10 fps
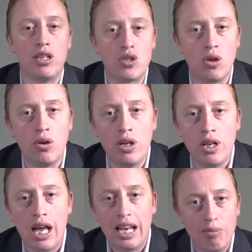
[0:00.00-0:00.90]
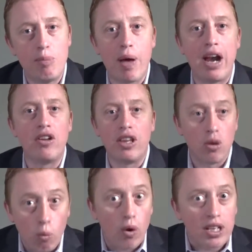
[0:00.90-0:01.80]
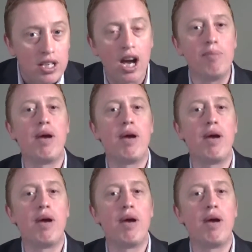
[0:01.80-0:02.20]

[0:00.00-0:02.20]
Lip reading: So a little bit better than the one-time